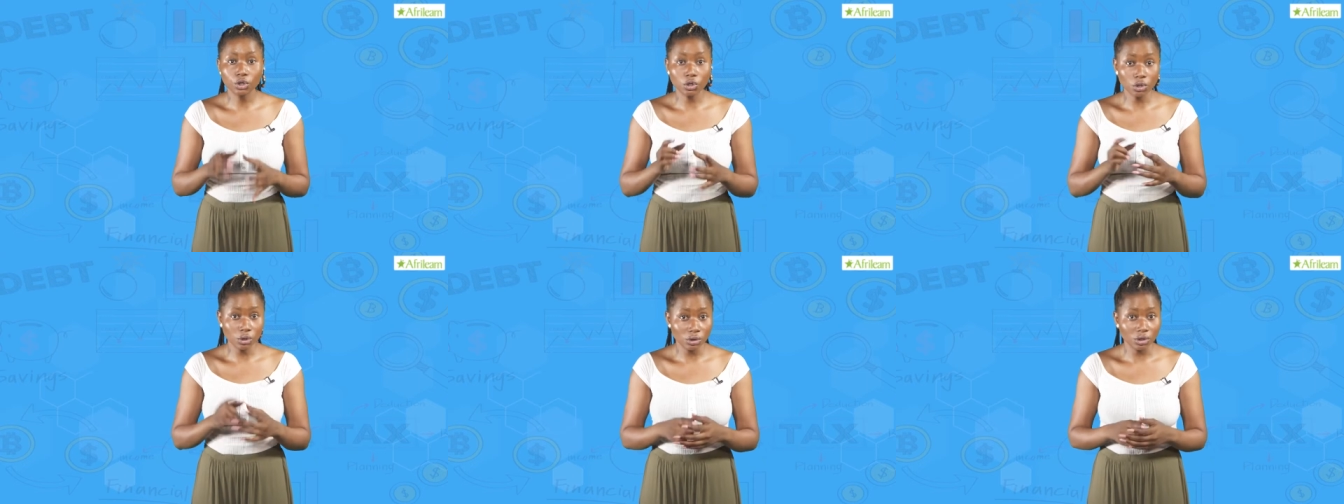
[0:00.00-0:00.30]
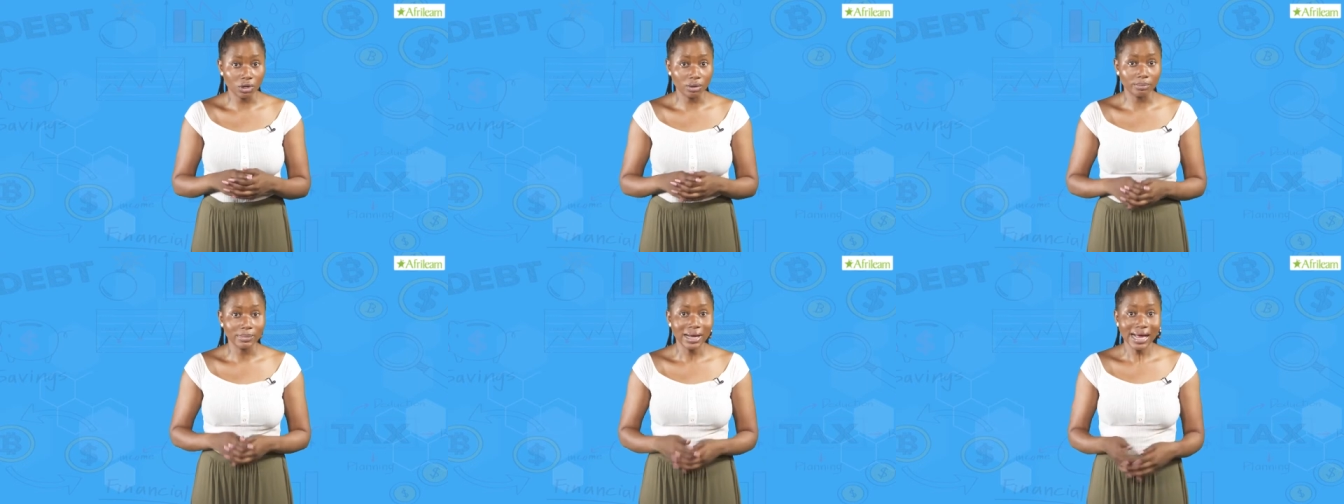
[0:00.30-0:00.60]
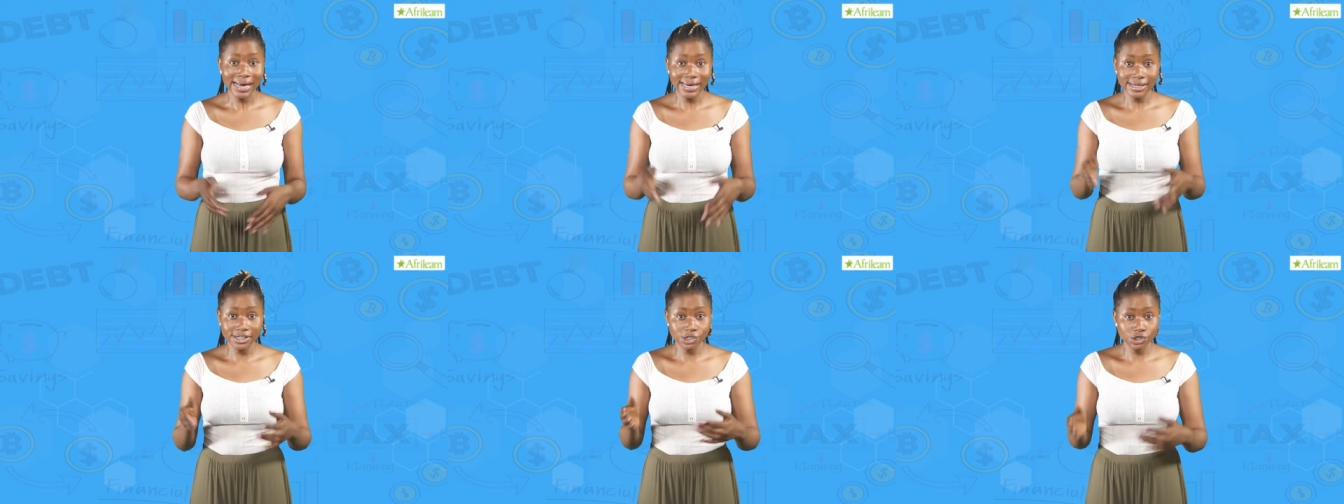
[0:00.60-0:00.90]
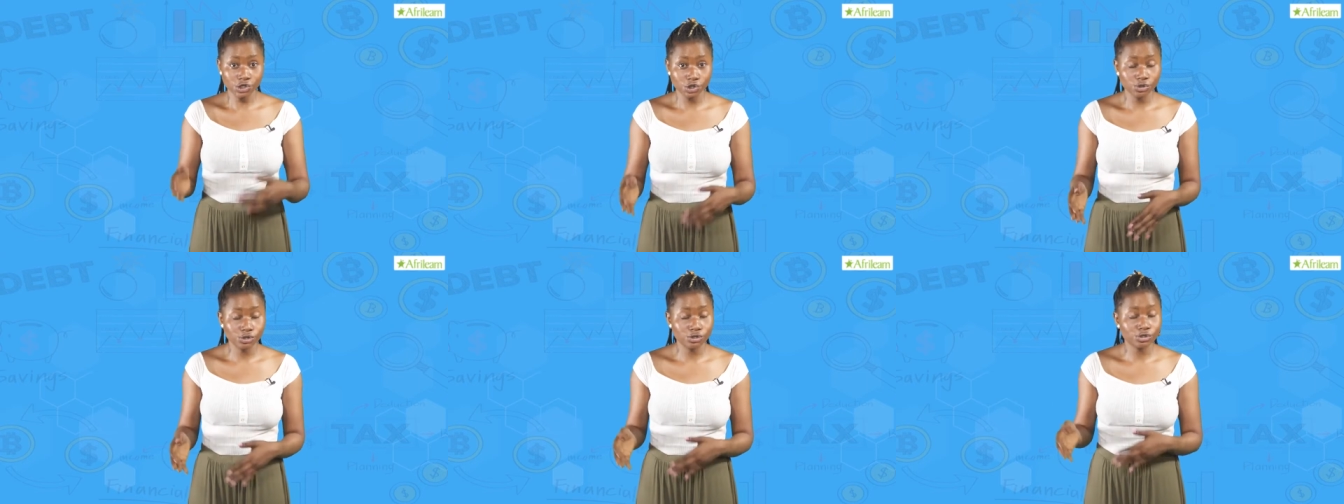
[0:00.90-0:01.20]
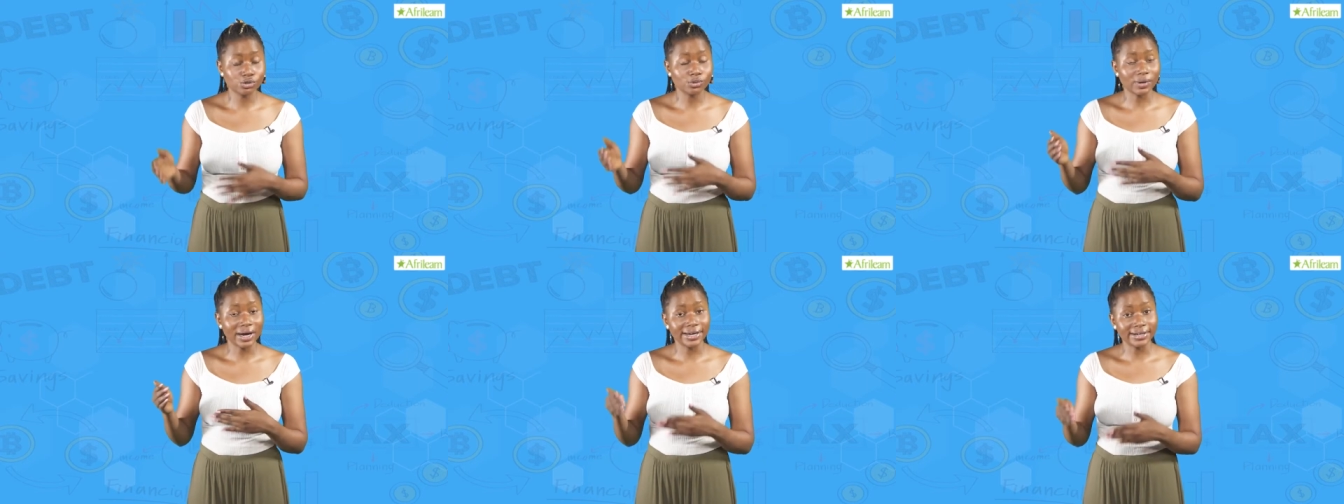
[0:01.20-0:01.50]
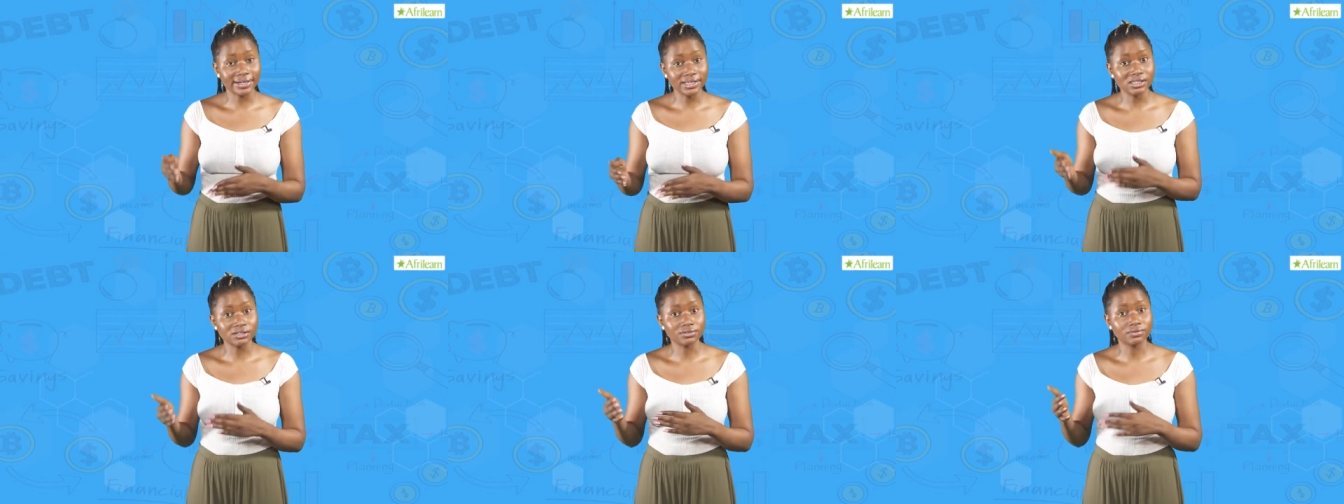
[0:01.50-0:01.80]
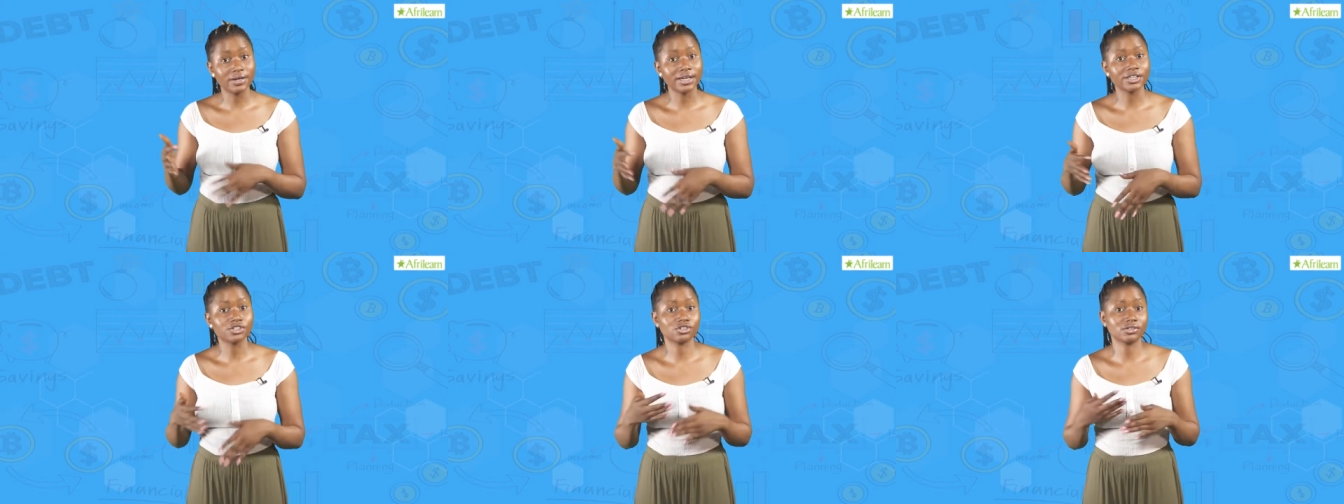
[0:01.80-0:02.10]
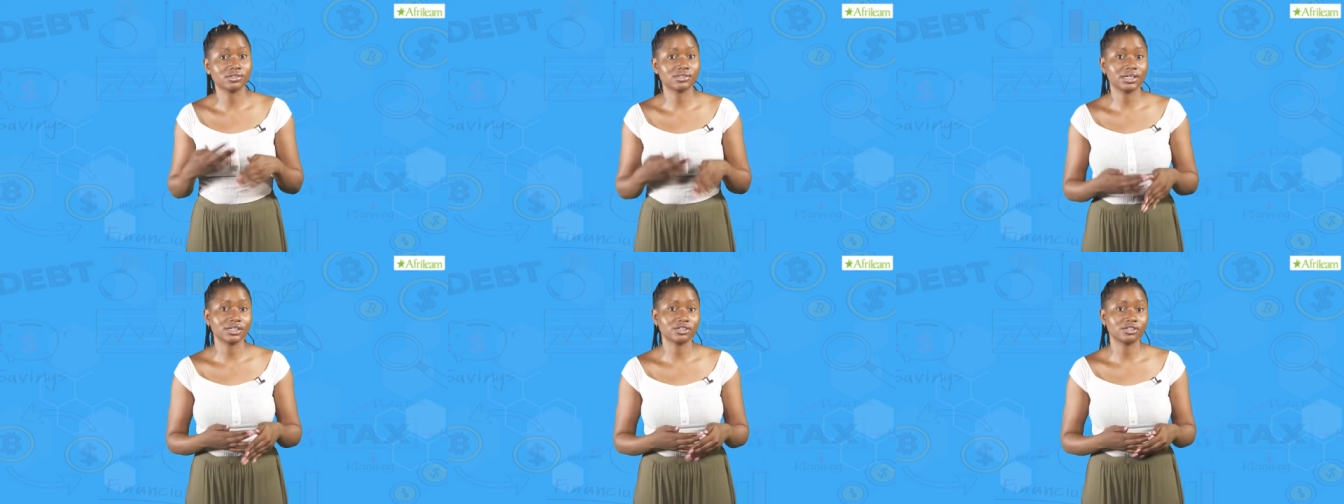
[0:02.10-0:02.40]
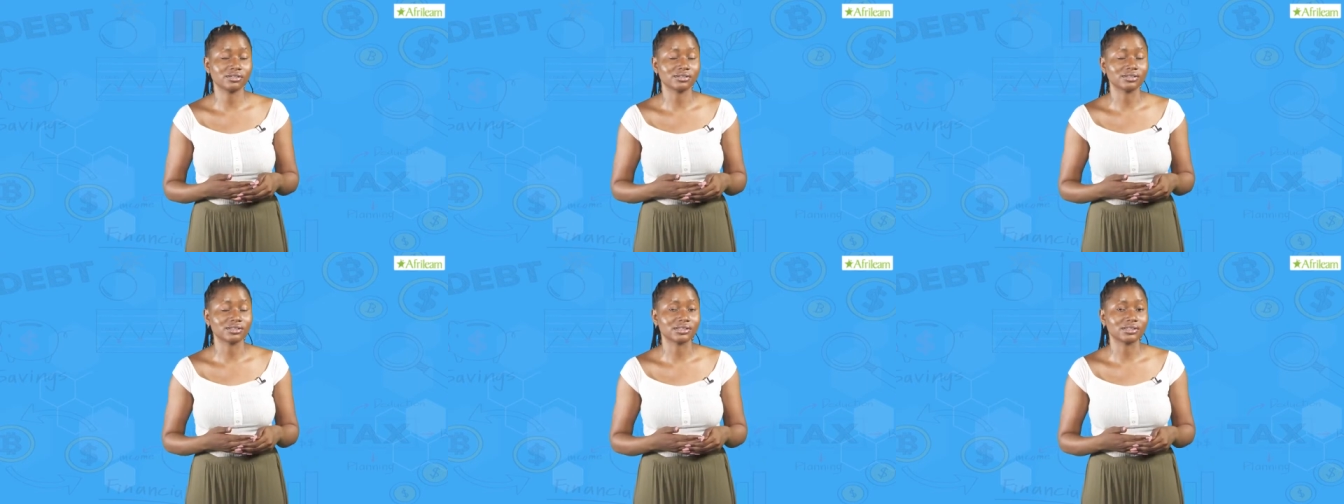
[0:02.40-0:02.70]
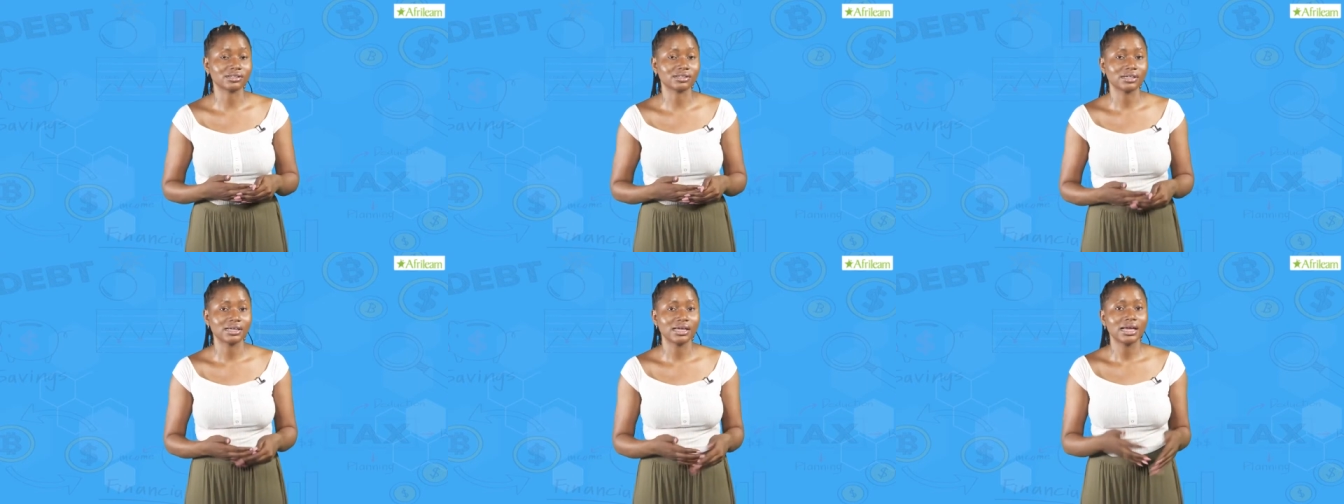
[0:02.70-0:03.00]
column is used to identify transactions.